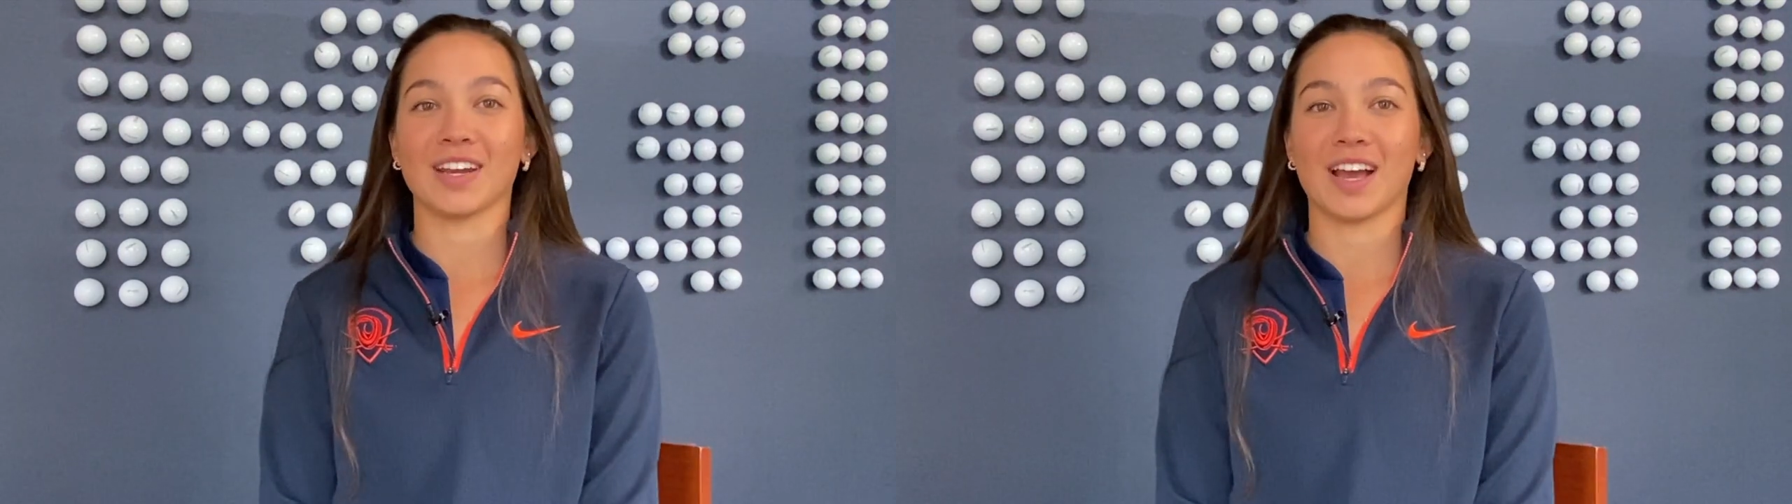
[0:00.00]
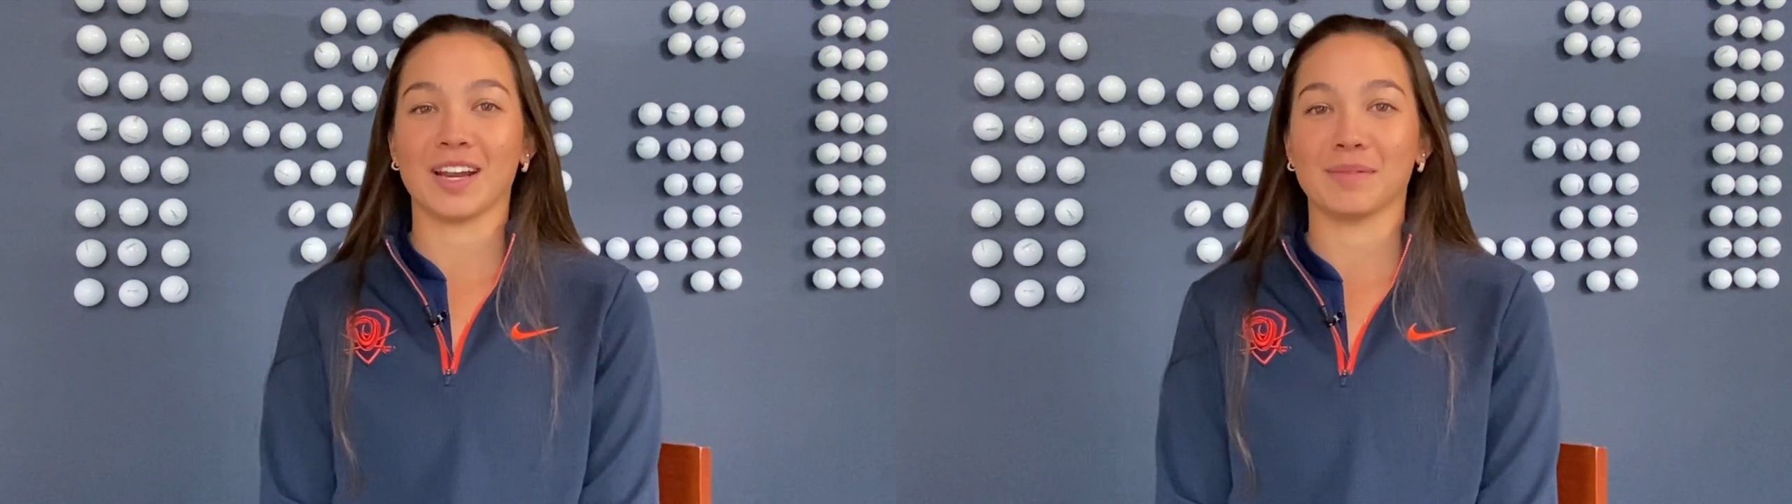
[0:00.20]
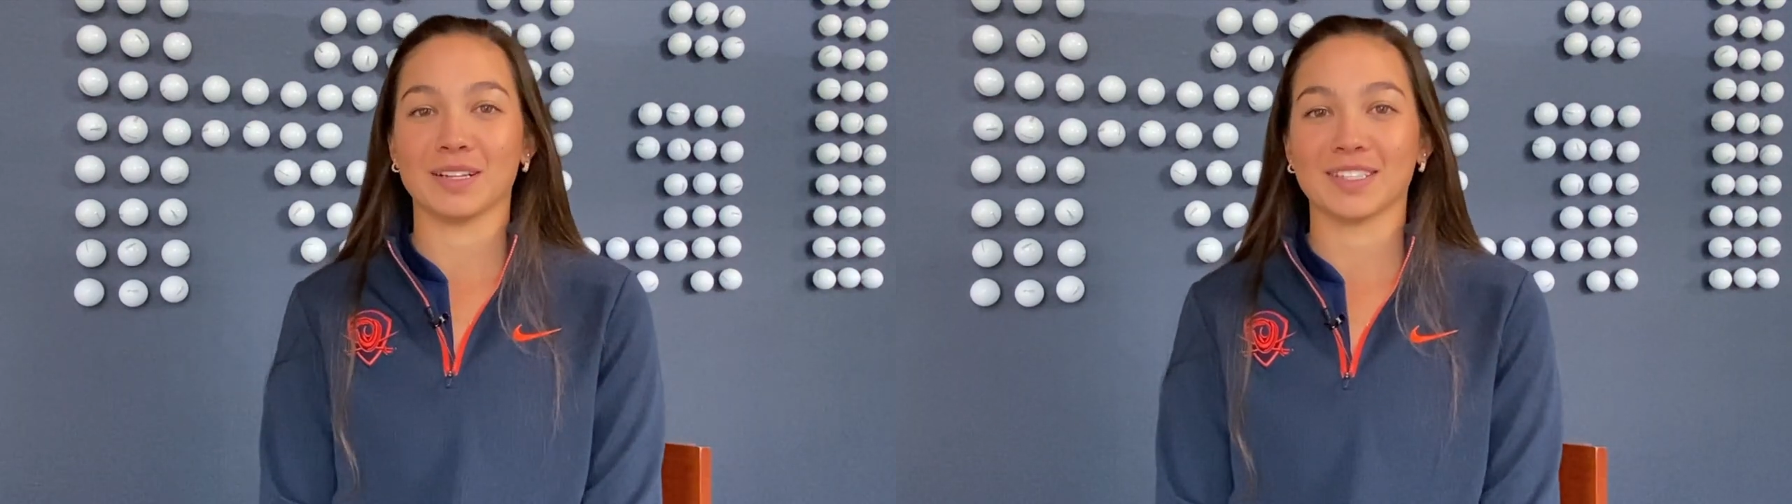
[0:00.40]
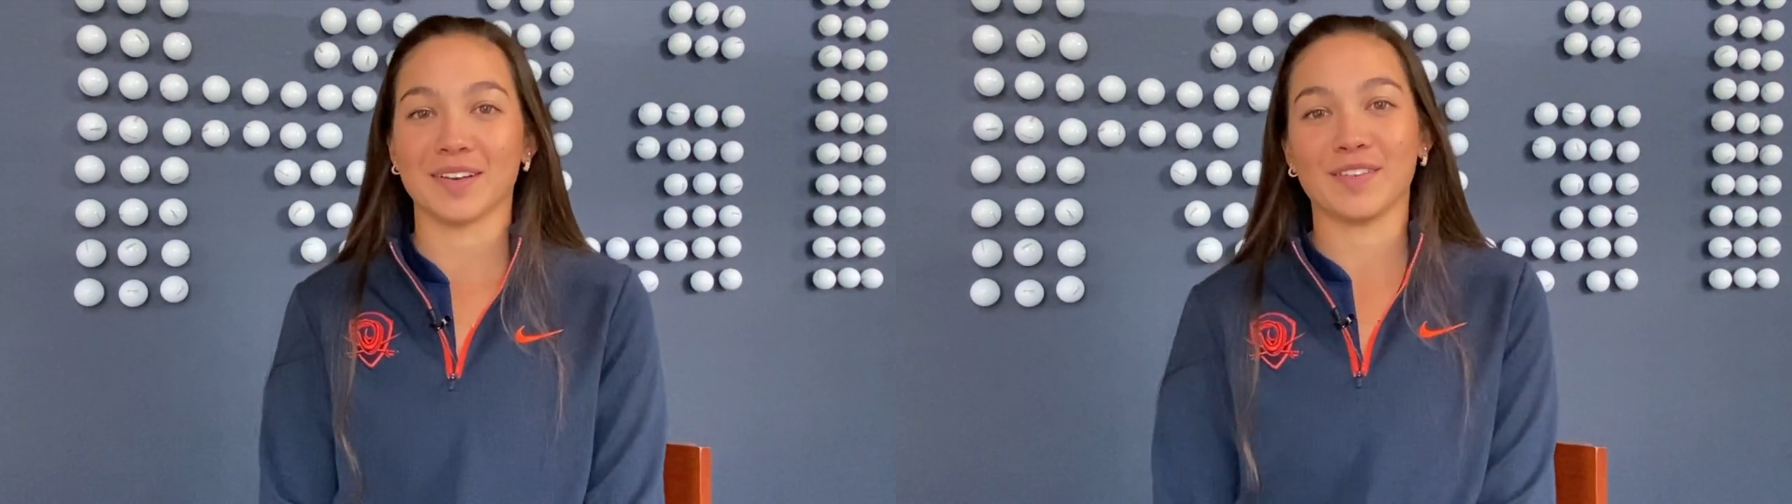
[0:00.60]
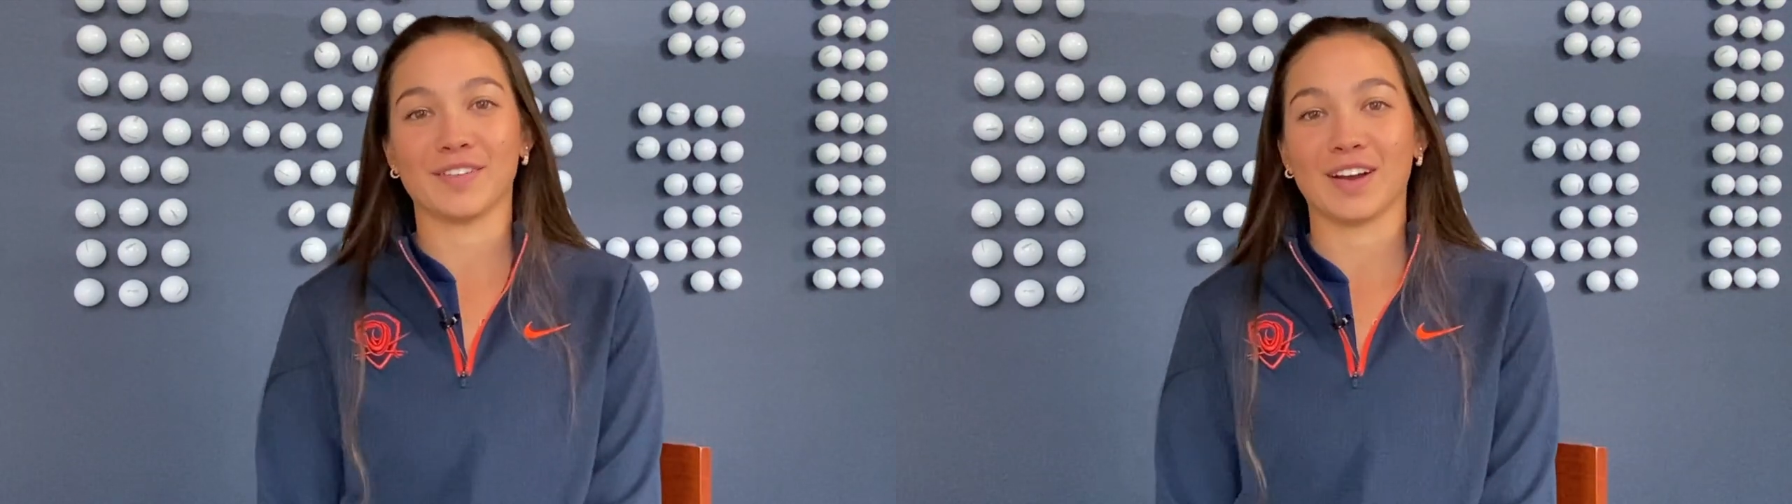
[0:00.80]
I had about
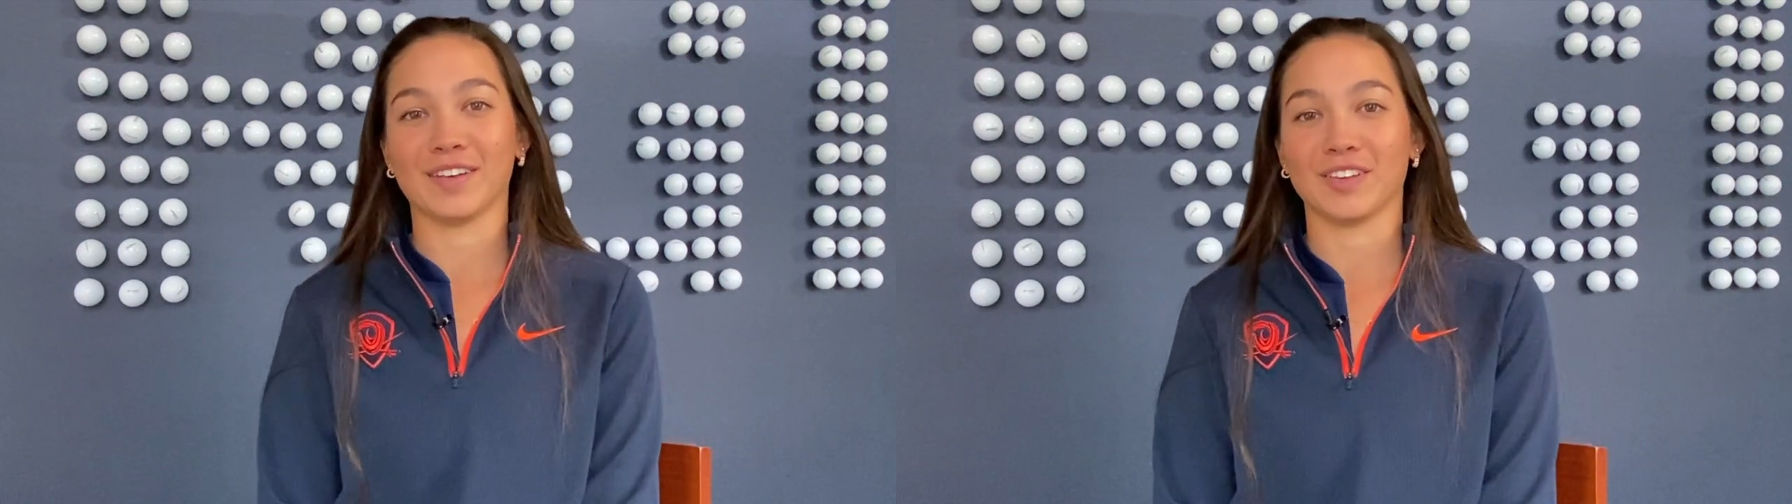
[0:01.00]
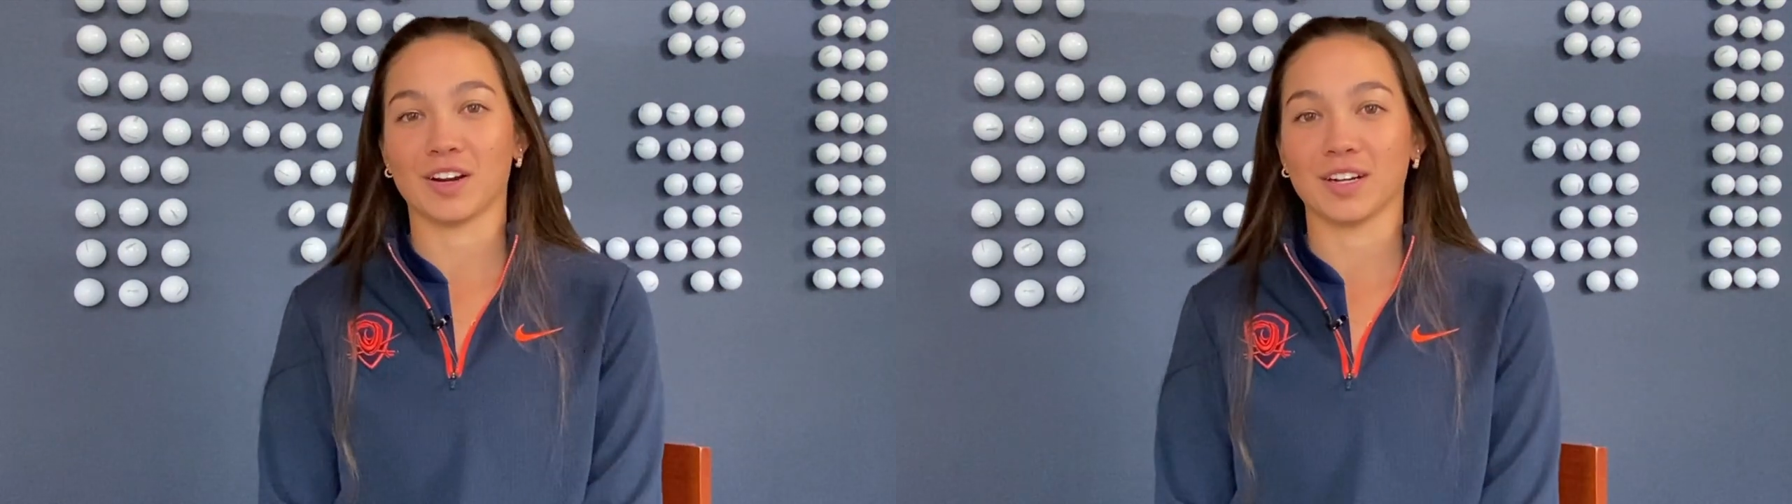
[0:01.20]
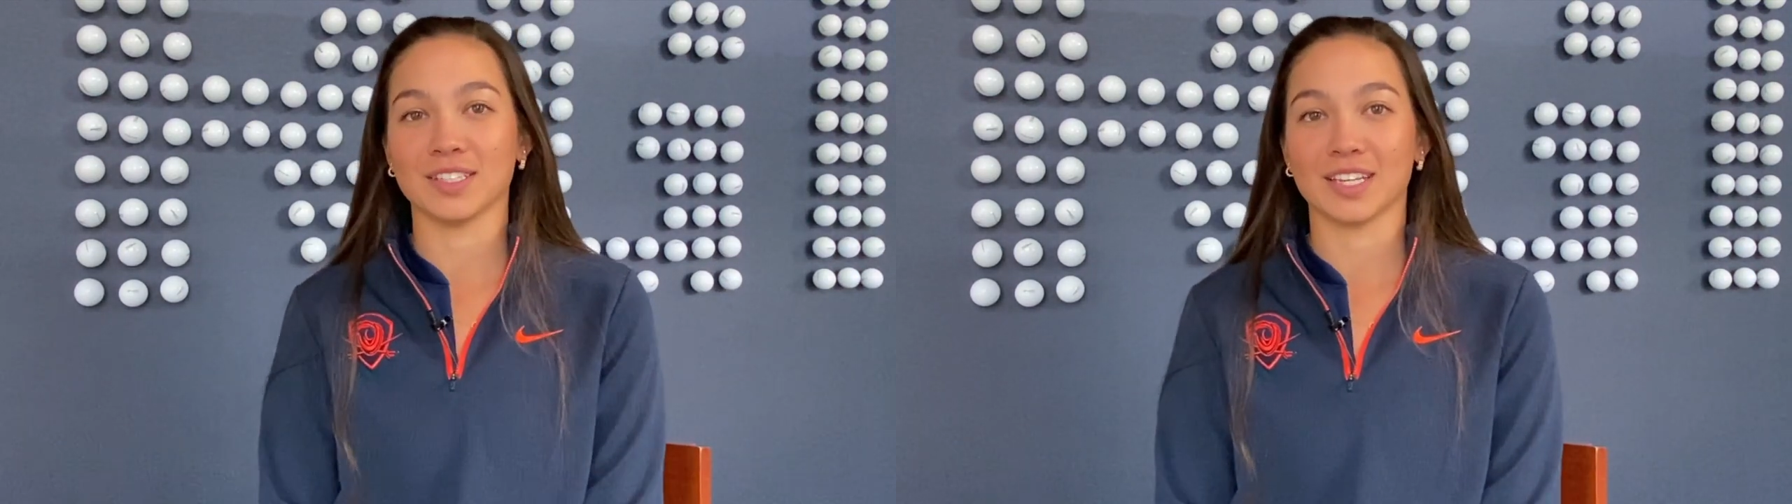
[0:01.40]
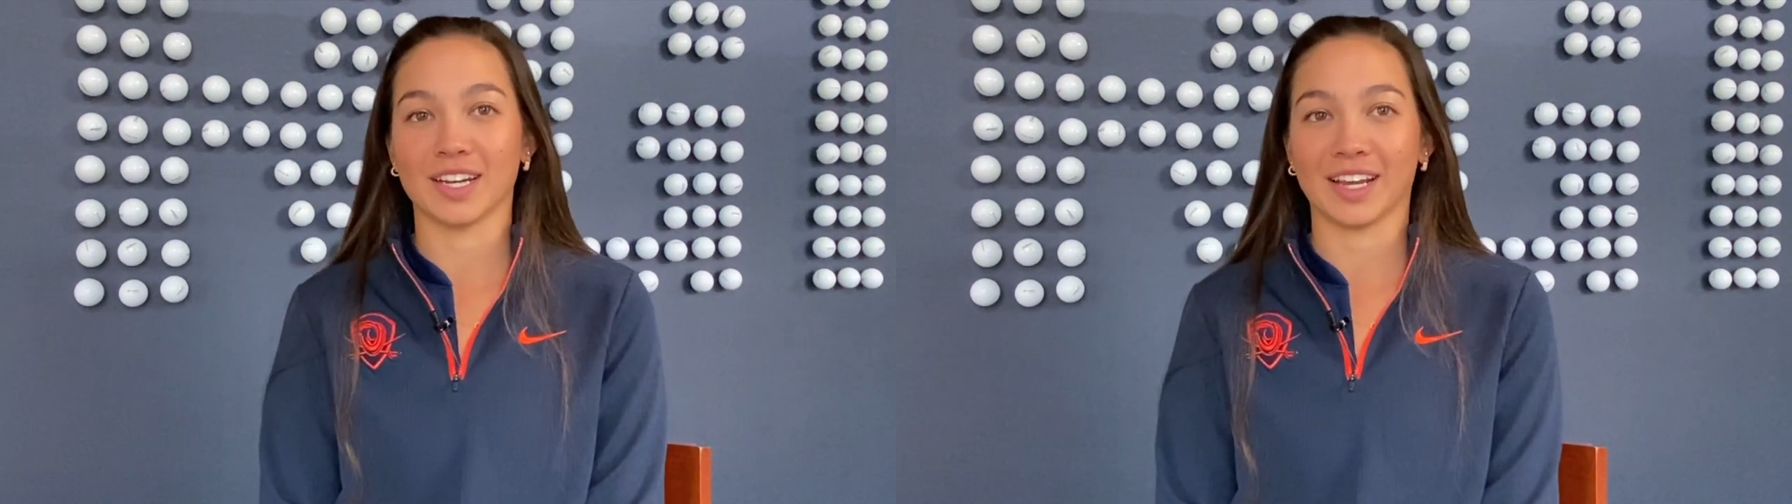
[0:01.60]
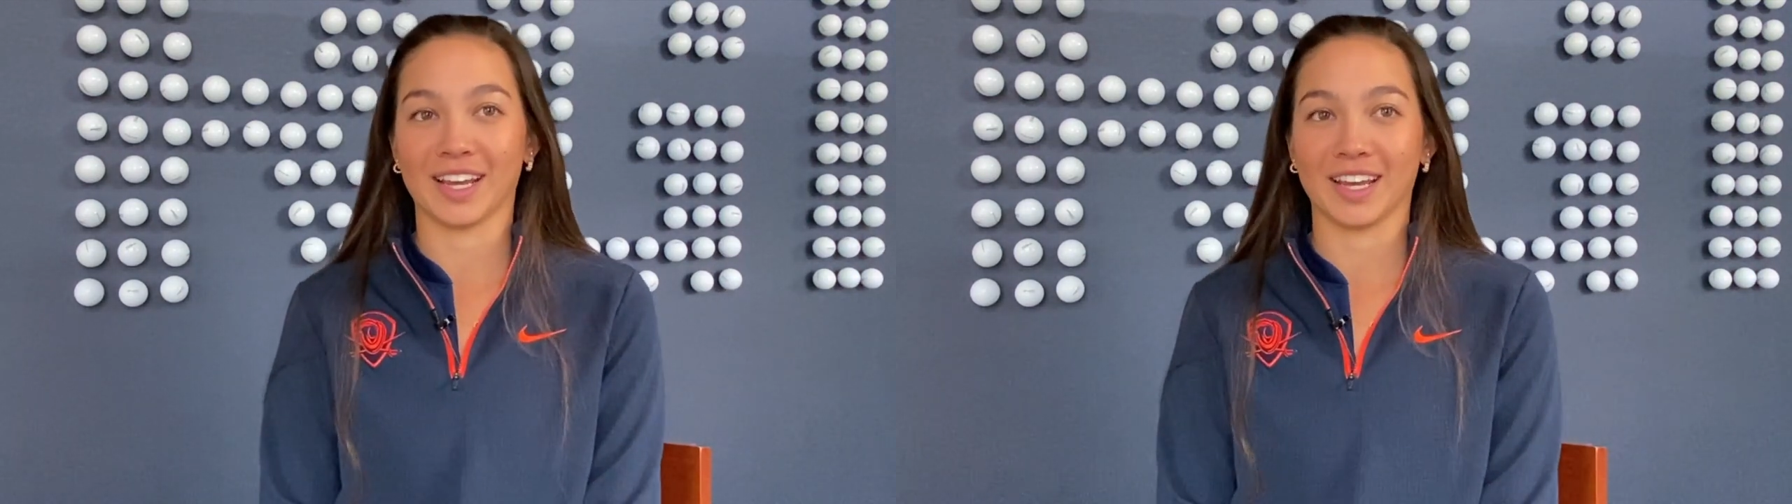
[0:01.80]
75 yards and
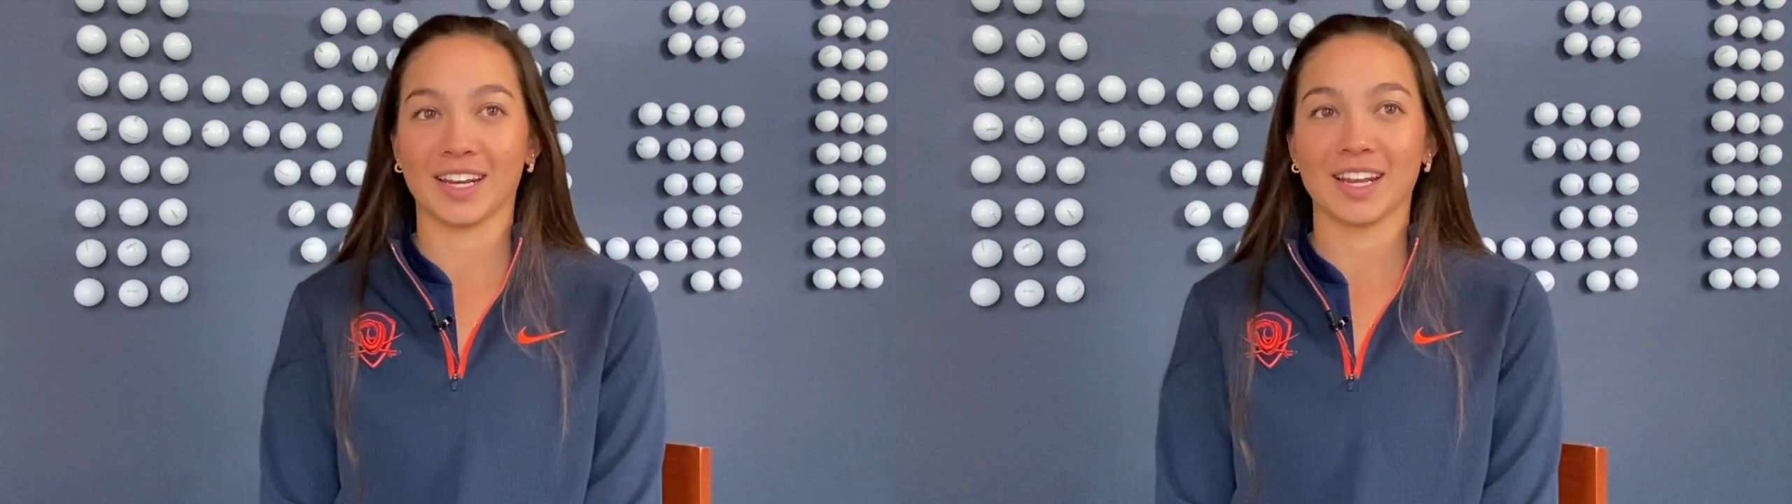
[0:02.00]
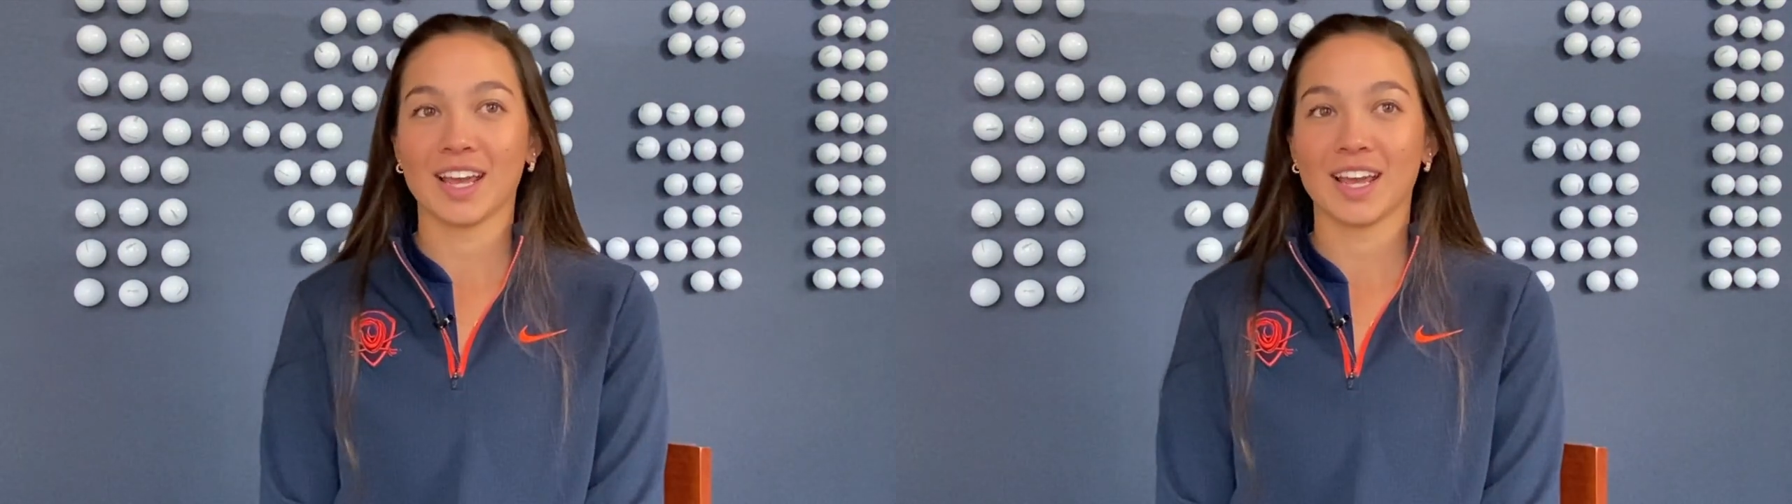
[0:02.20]
I hit,